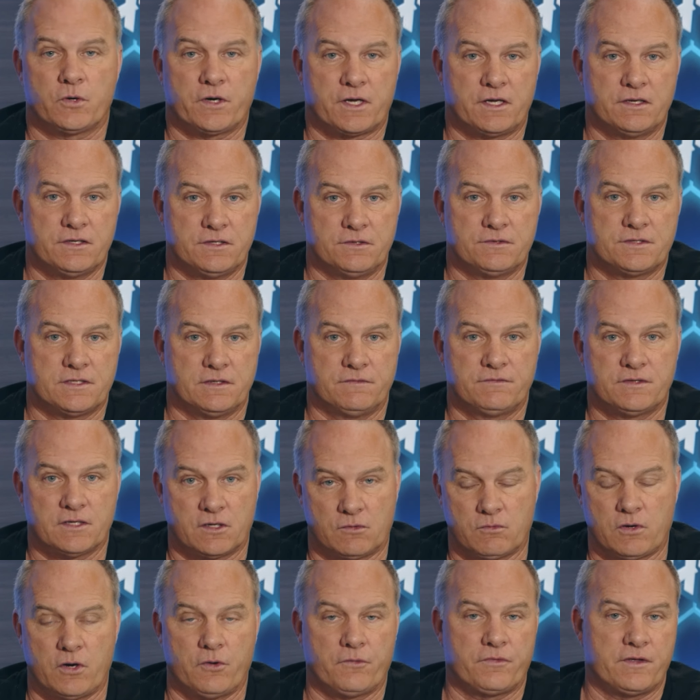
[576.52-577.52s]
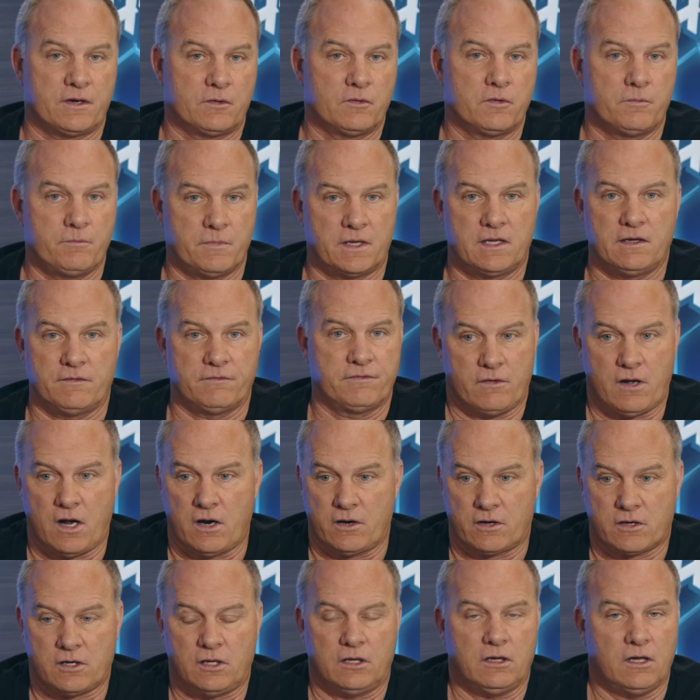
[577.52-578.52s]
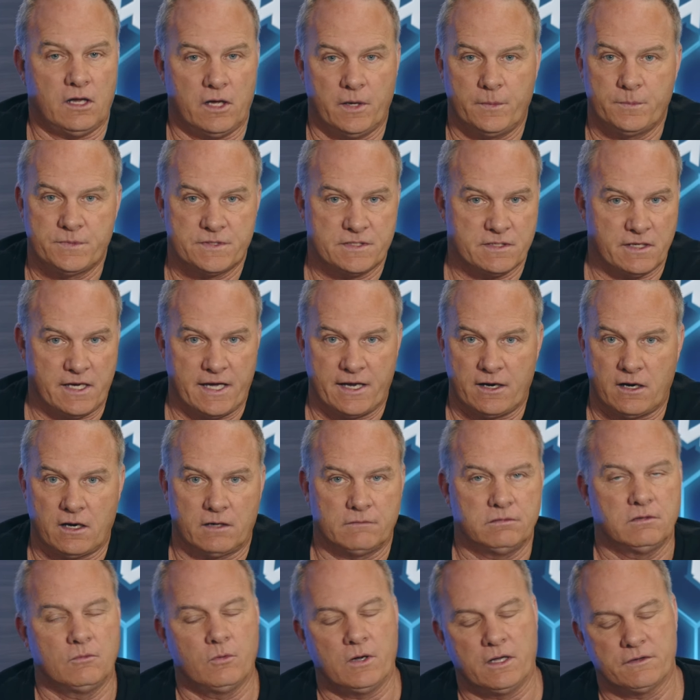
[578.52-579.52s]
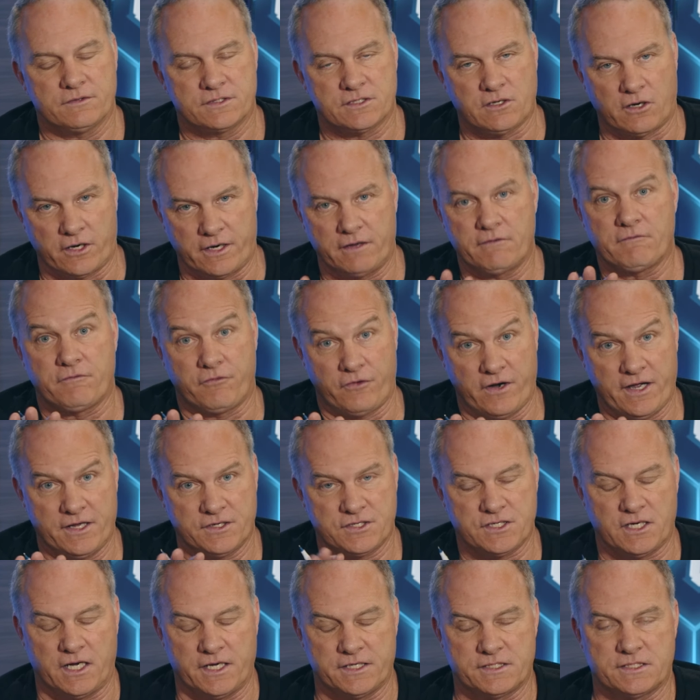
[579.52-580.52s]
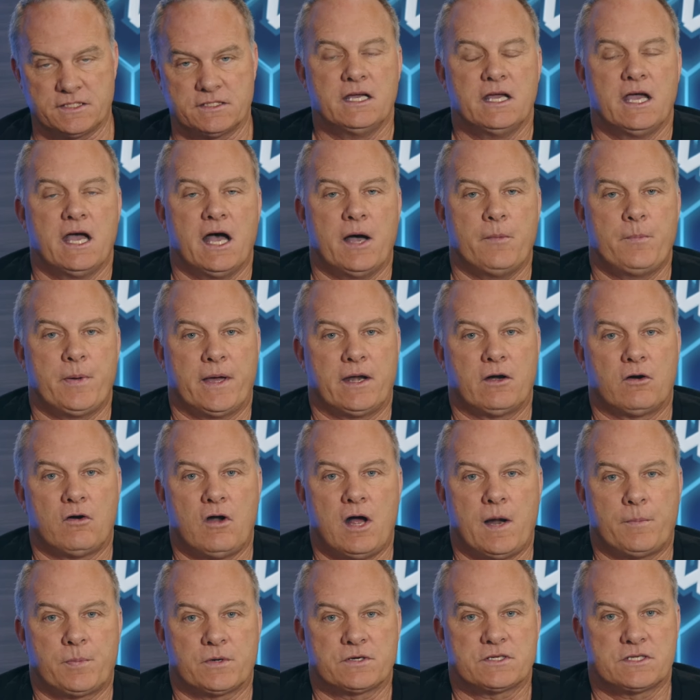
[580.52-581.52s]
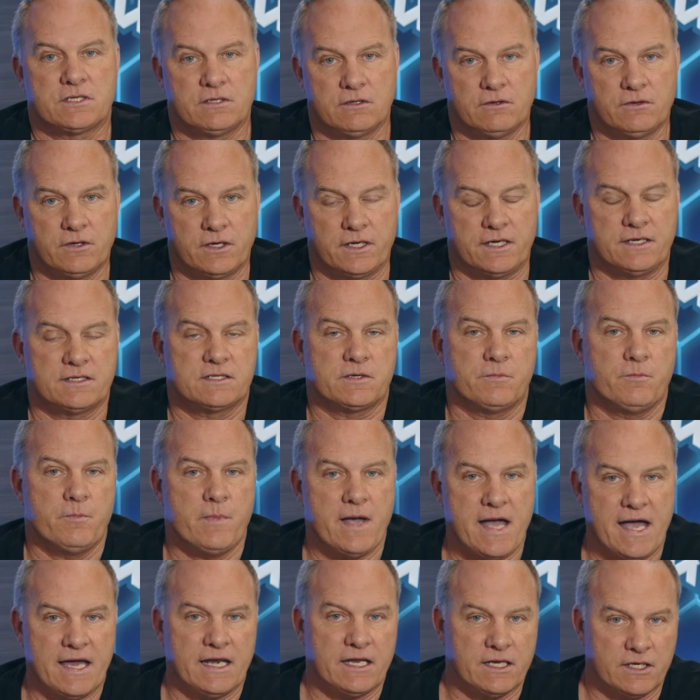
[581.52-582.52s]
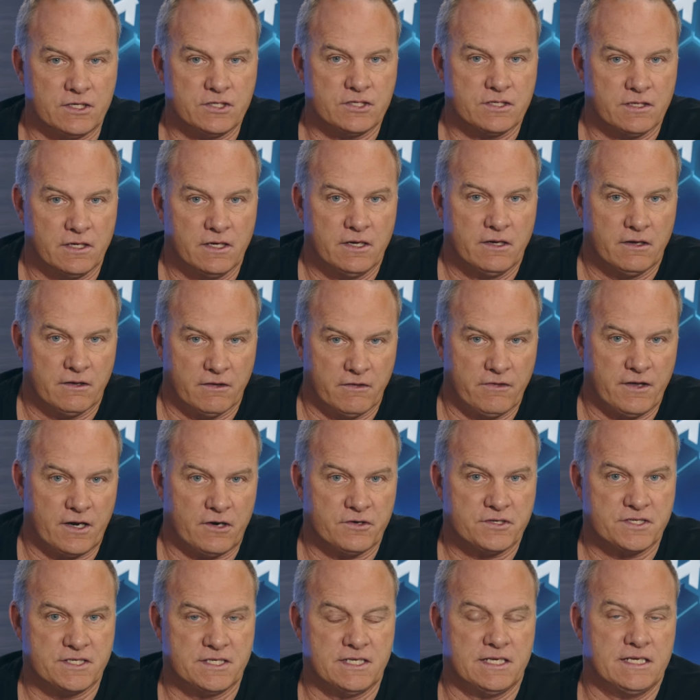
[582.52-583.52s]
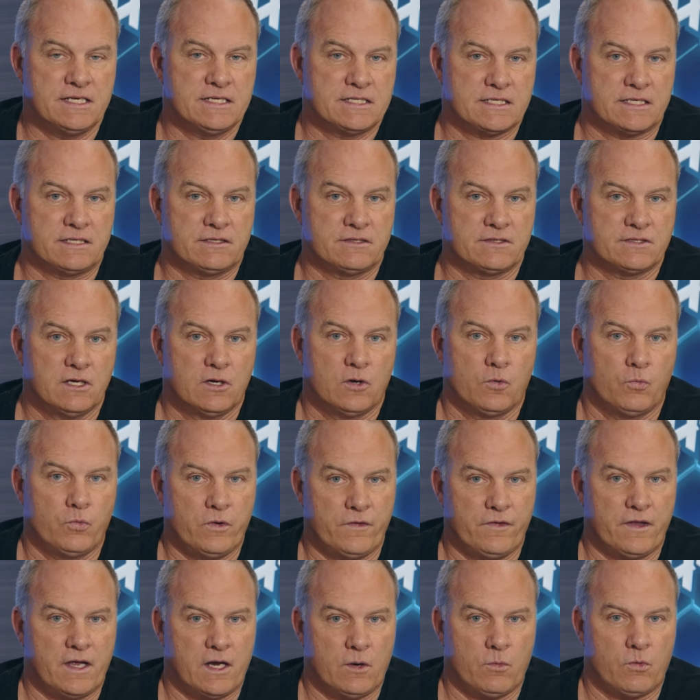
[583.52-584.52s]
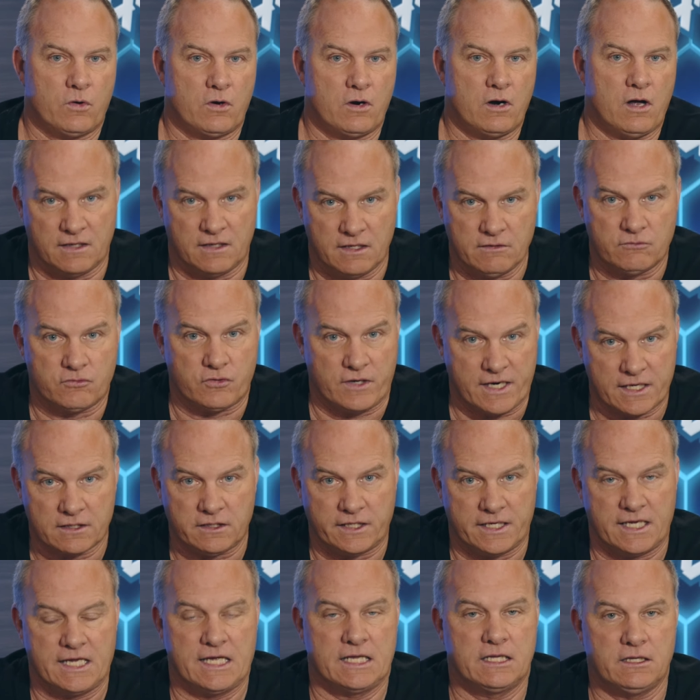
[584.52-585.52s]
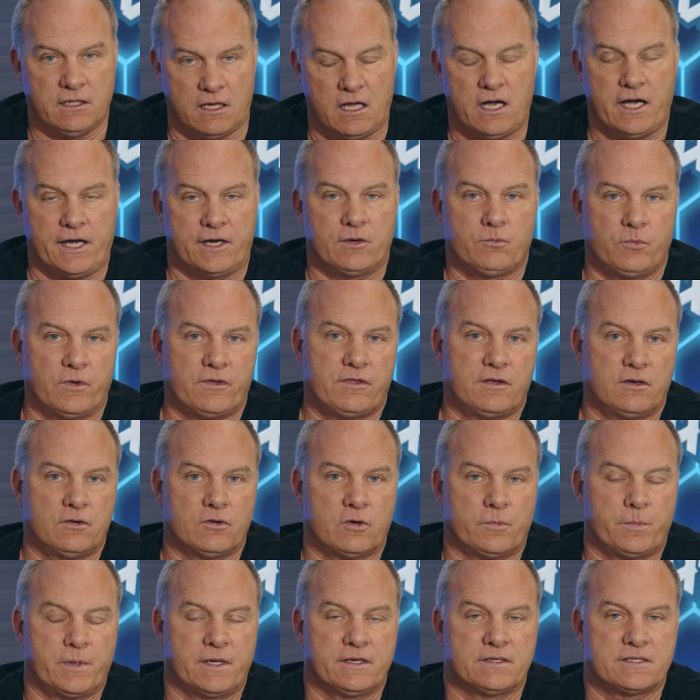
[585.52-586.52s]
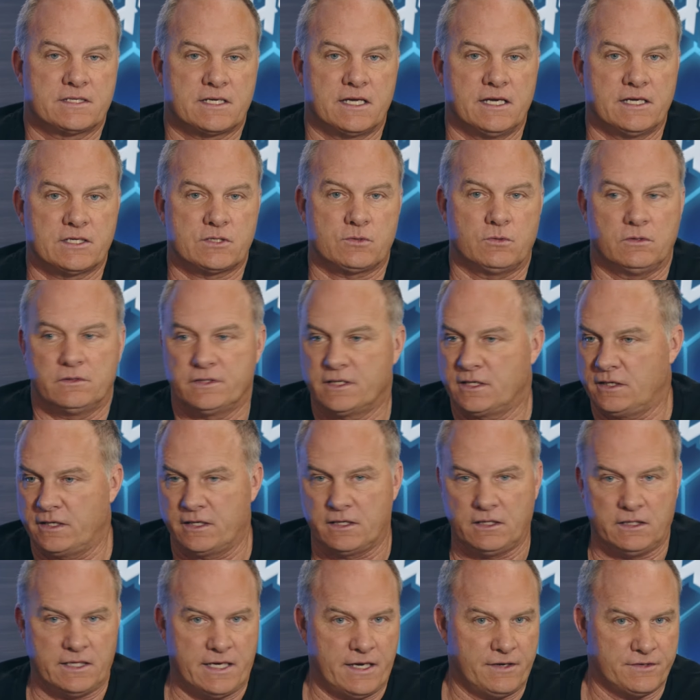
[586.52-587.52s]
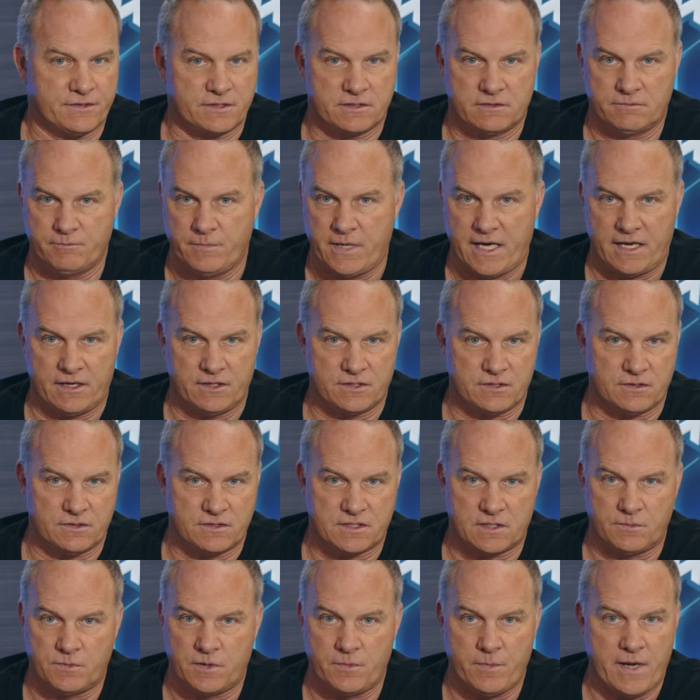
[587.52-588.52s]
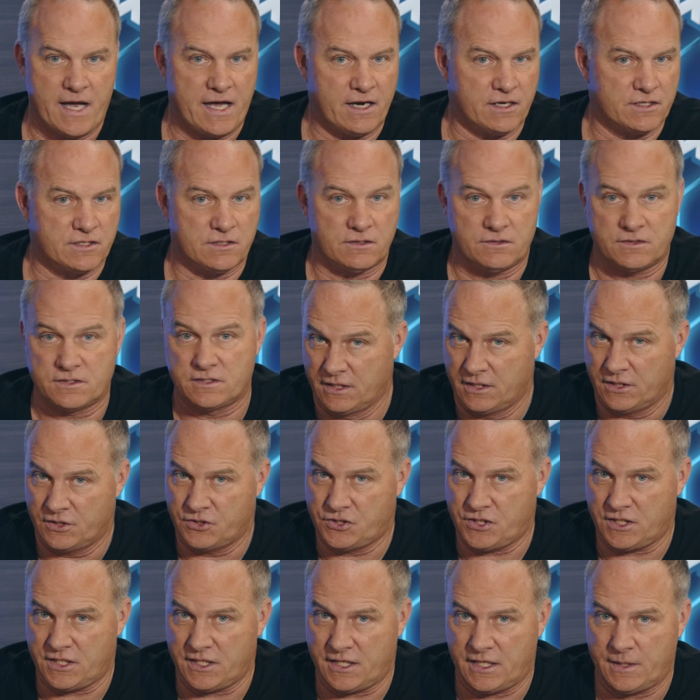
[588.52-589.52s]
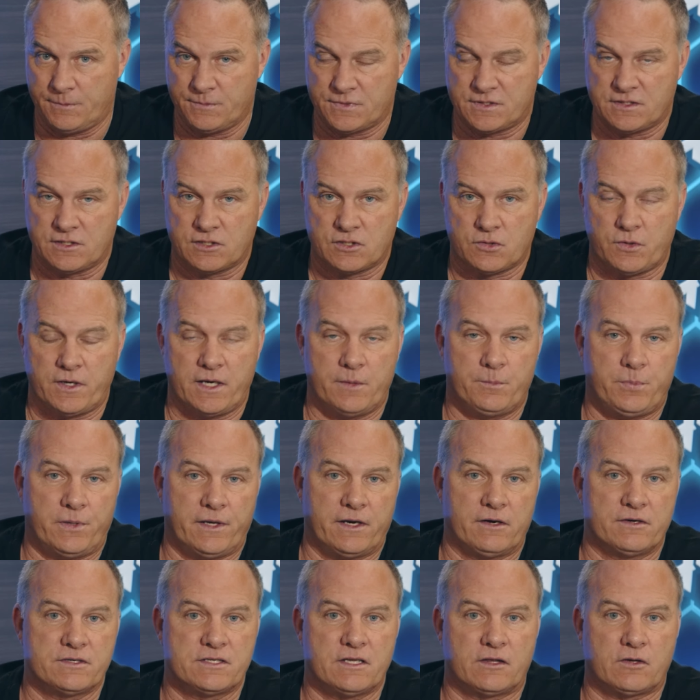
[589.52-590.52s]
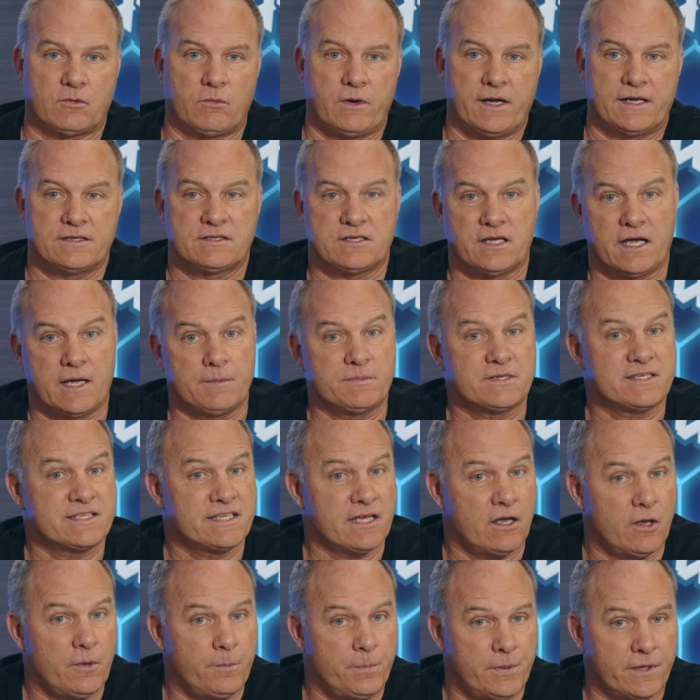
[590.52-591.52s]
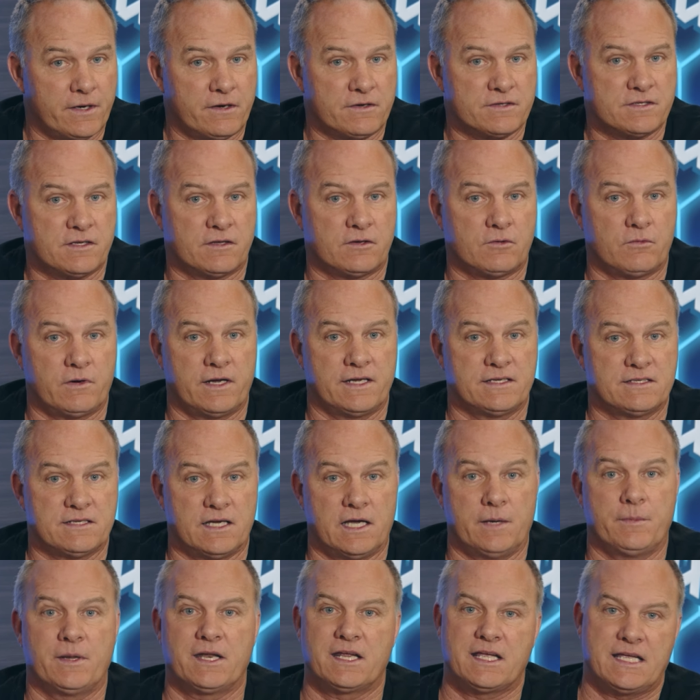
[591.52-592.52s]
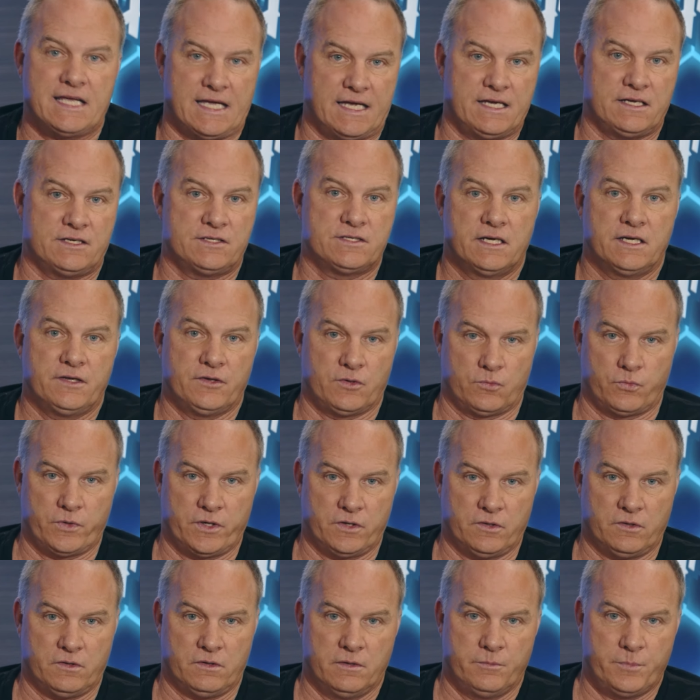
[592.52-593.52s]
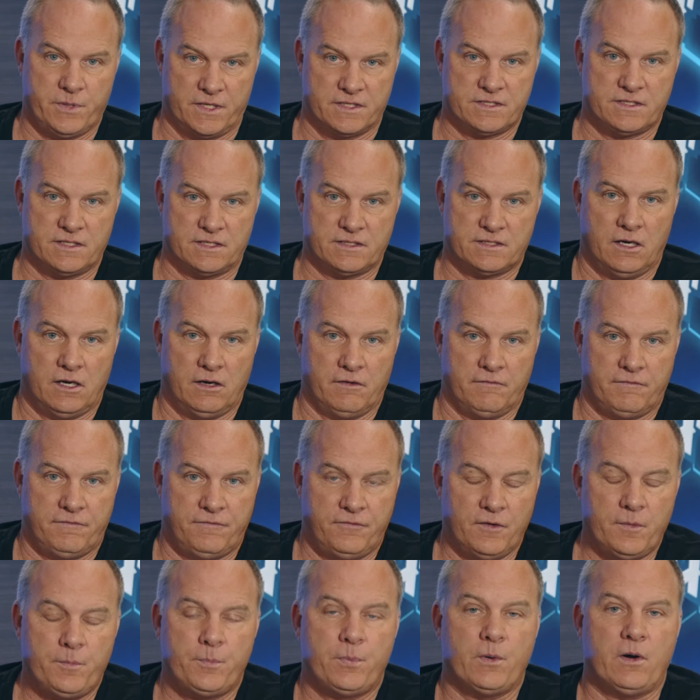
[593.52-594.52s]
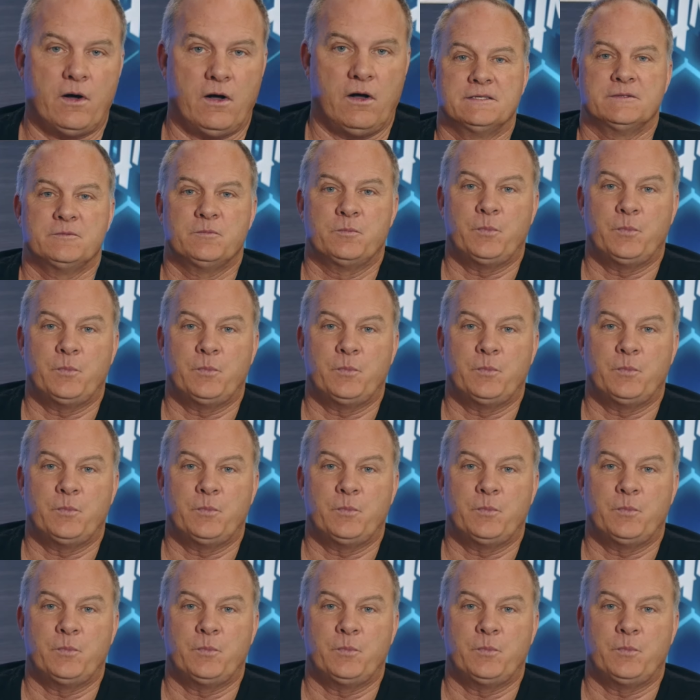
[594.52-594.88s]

conducive to growth and it would give our clubs and franchises a better opportunity to manage their seasons when they were directly in line with the European schedule. It allows managers to be managers, GMs to trade players at the right time, sell players at the right time, and engage in the real business of football.